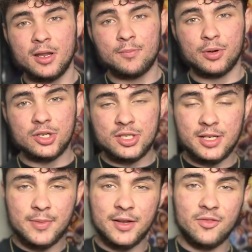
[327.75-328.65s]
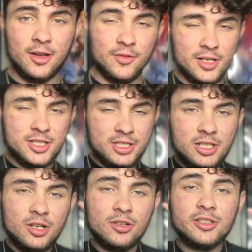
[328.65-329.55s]
Personally, my favorite is just the
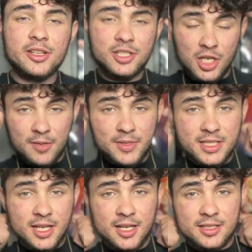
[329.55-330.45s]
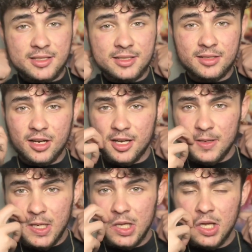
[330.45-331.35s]
curls on the top, the sides cut,
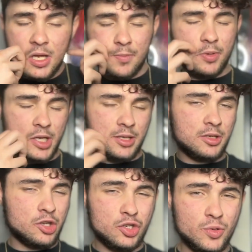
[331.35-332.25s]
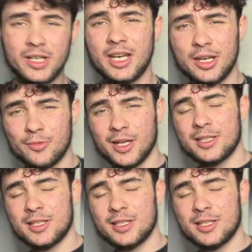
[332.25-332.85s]
but you can do it in any way.